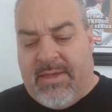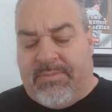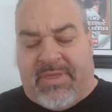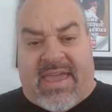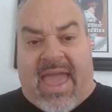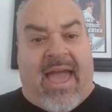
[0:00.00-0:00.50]

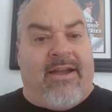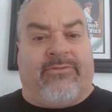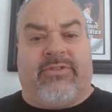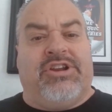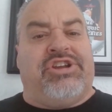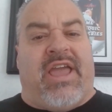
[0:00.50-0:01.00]
The
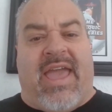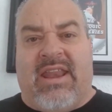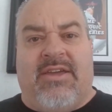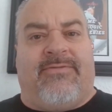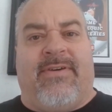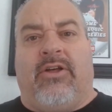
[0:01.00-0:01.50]
average
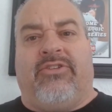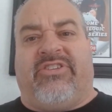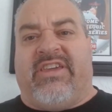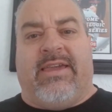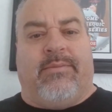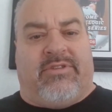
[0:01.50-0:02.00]
NFL
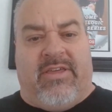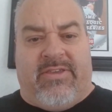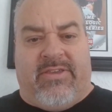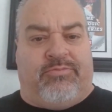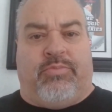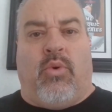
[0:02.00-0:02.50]
team to
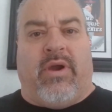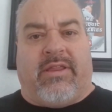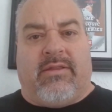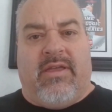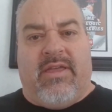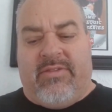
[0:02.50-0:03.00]
this point,